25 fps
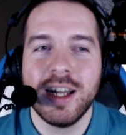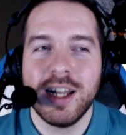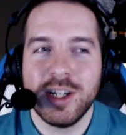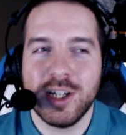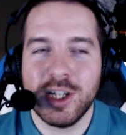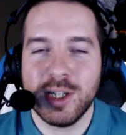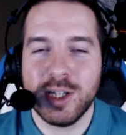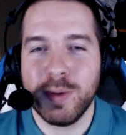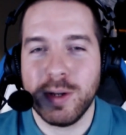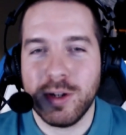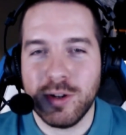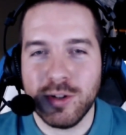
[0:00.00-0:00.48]

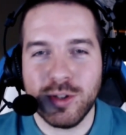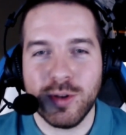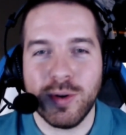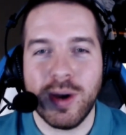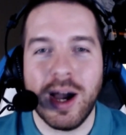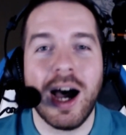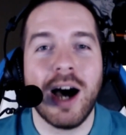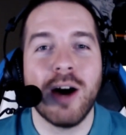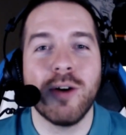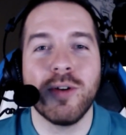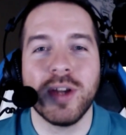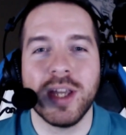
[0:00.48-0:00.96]
just because of
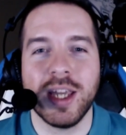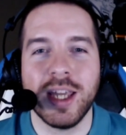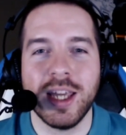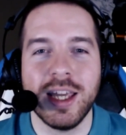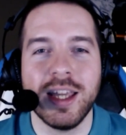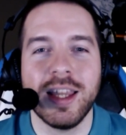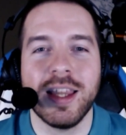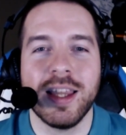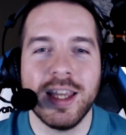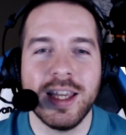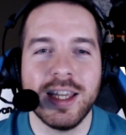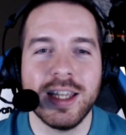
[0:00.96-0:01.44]
how
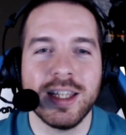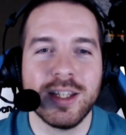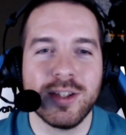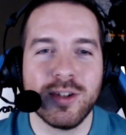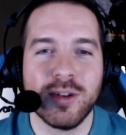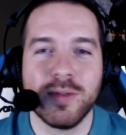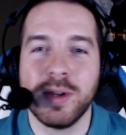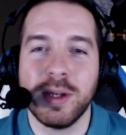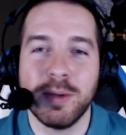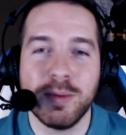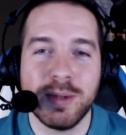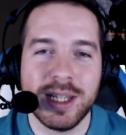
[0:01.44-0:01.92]
he thinks
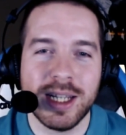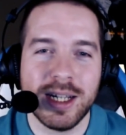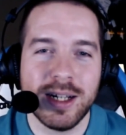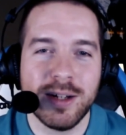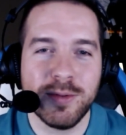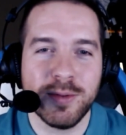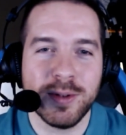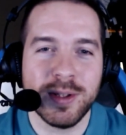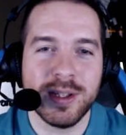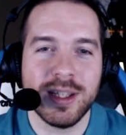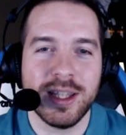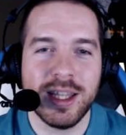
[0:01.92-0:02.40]
of
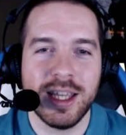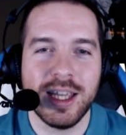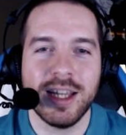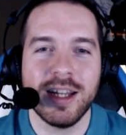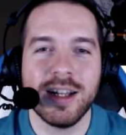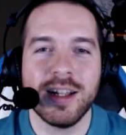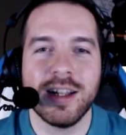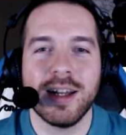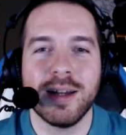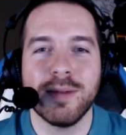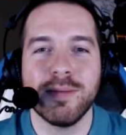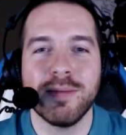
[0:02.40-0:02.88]
himself with the
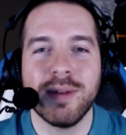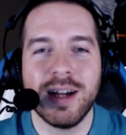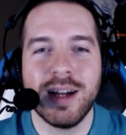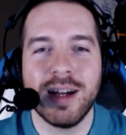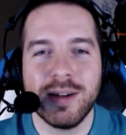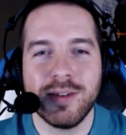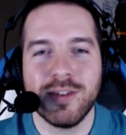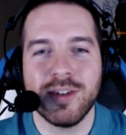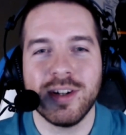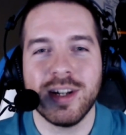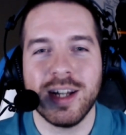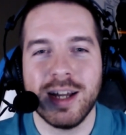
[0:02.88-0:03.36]
Deagle,
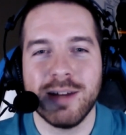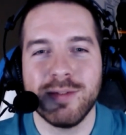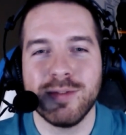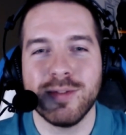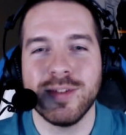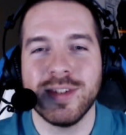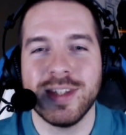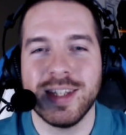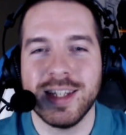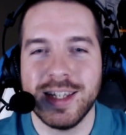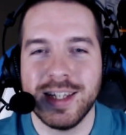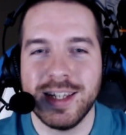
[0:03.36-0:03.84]
I'm gonna have
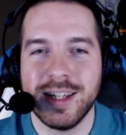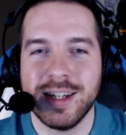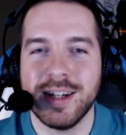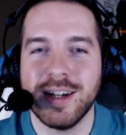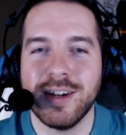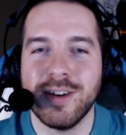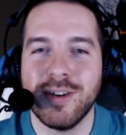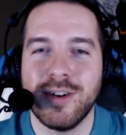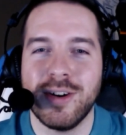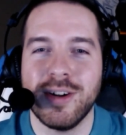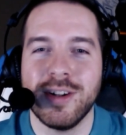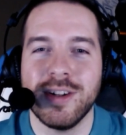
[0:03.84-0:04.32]
to say
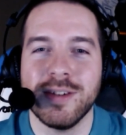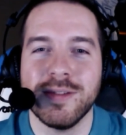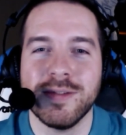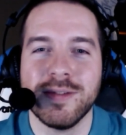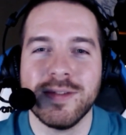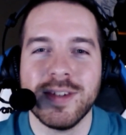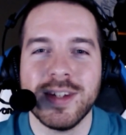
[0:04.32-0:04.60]
Olaf.